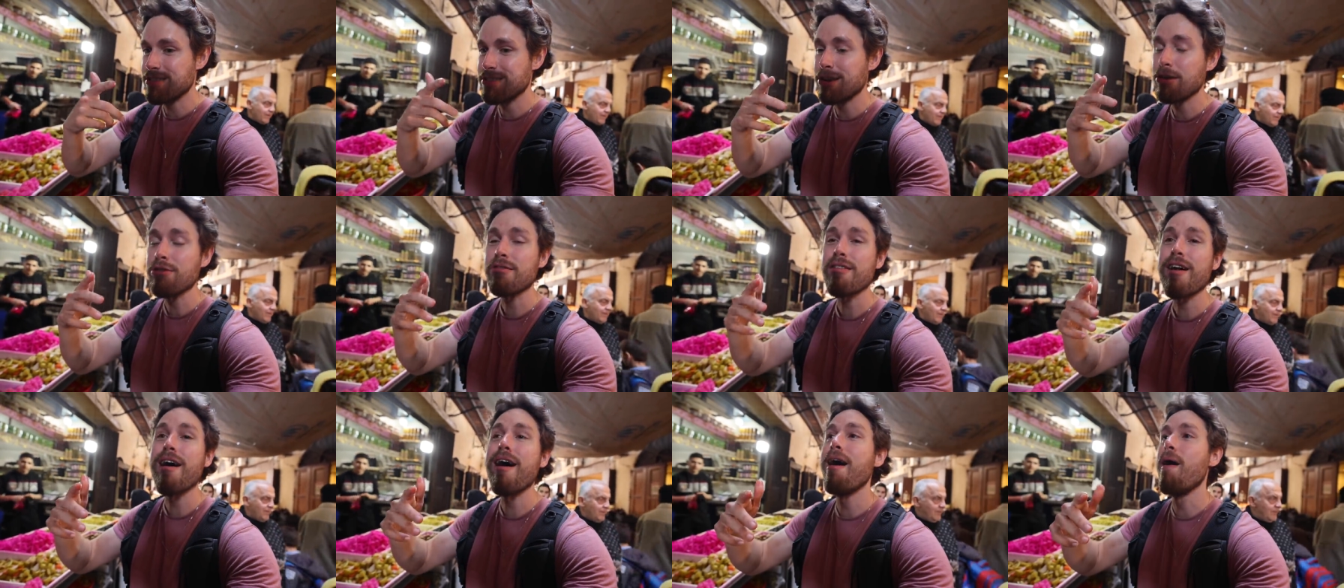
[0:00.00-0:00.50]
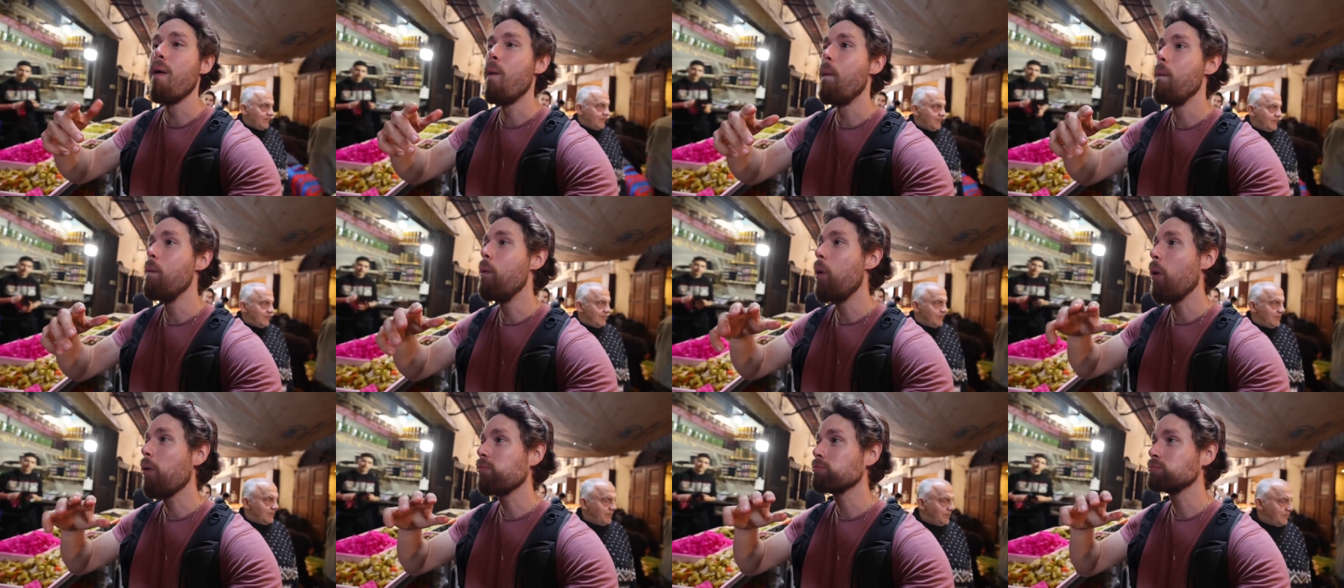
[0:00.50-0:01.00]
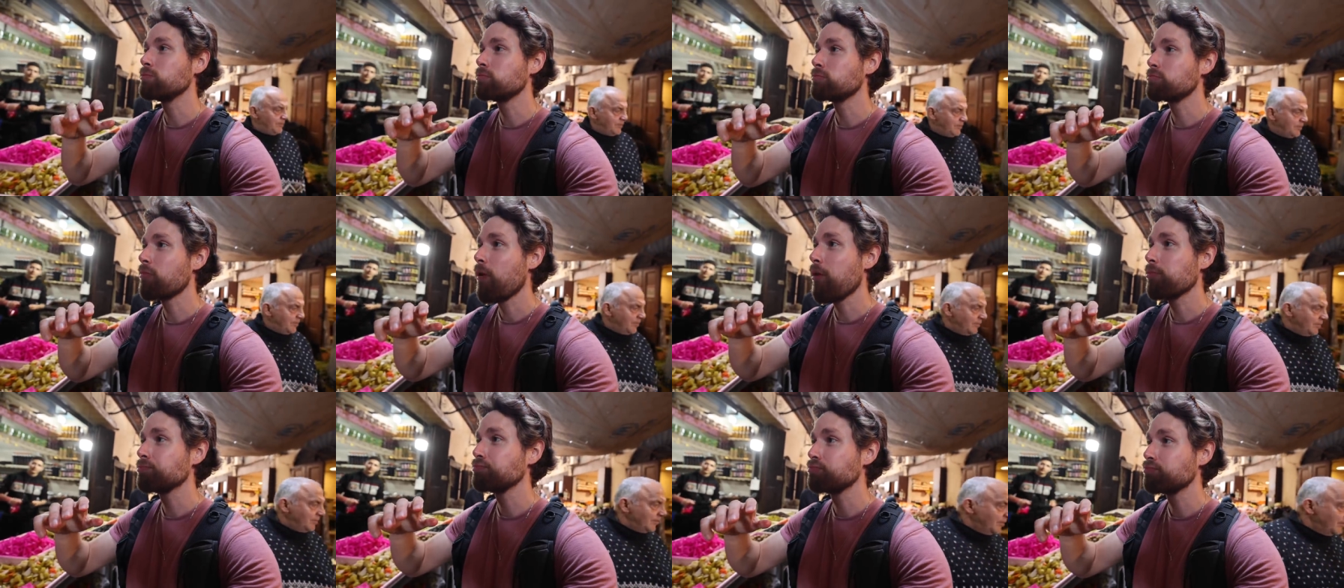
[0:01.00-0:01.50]
Okay.
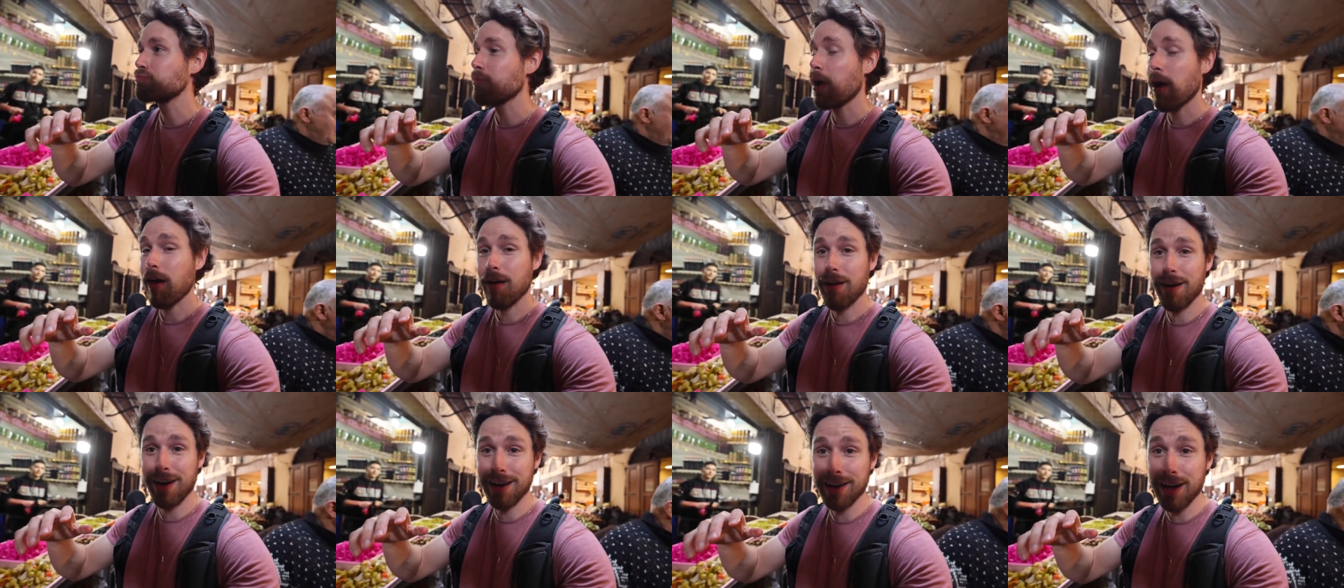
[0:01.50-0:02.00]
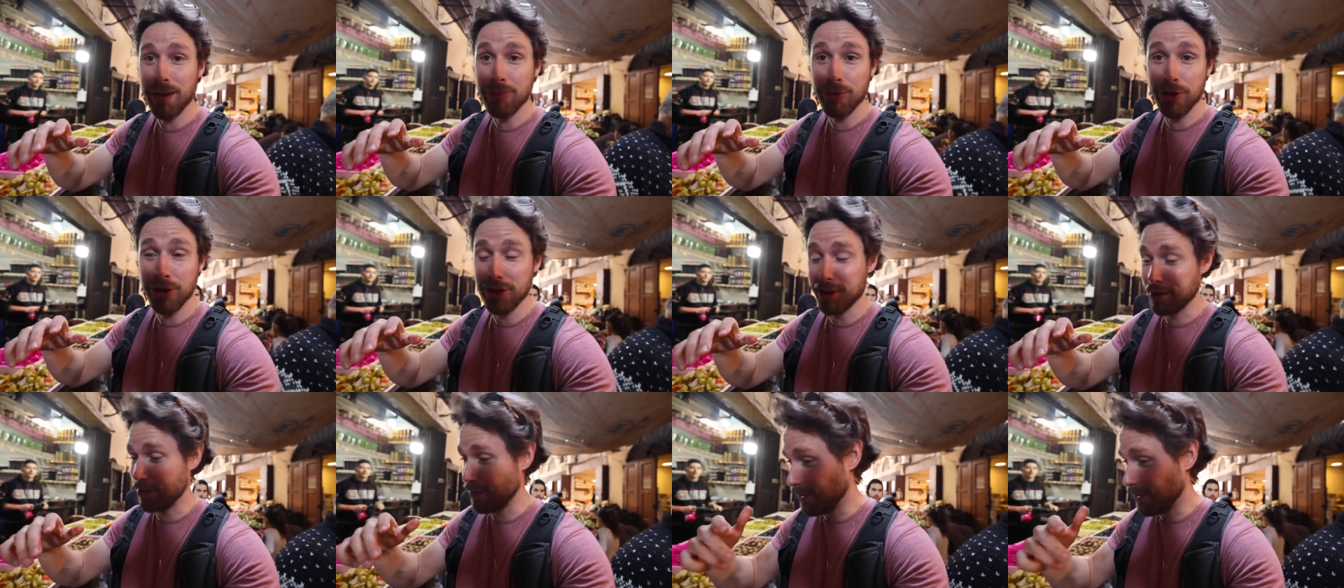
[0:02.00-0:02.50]
I think I'm good.